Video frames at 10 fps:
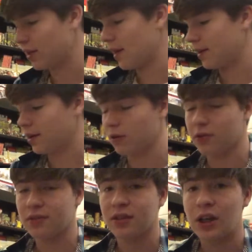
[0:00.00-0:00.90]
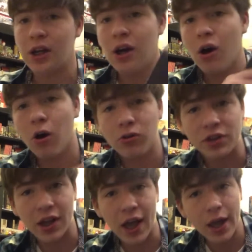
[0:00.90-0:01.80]
That includes all
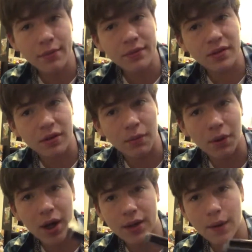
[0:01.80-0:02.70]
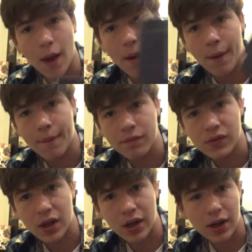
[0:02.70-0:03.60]
the games, but
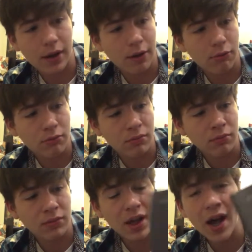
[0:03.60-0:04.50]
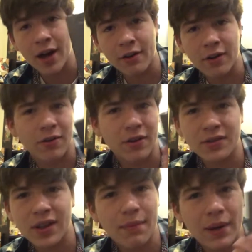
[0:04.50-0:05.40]
yeah, I don't know
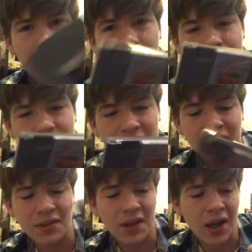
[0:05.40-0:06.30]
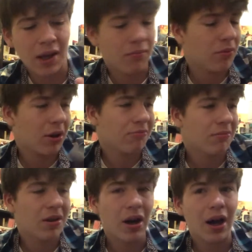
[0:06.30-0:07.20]
nothing about this game, but
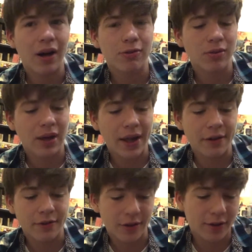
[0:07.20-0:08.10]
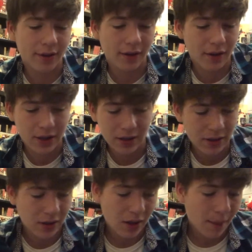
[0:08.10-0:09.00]
I will later on
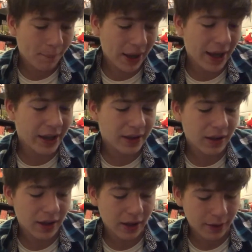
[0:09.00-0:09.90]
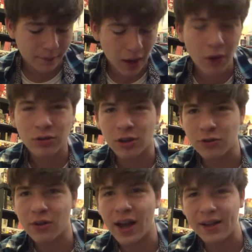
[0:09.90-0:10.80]
play it, and I'll tell
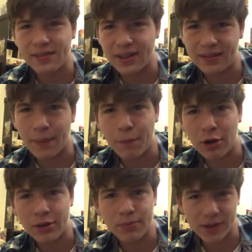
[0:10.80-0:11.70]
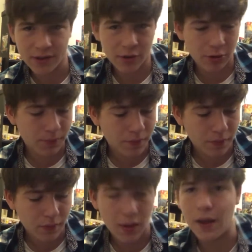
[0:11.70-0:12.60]
you guys in a separate video
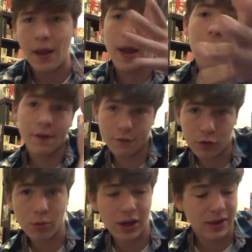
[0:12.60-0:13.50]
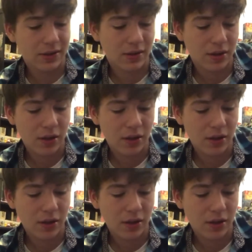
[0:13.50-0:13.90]
if you want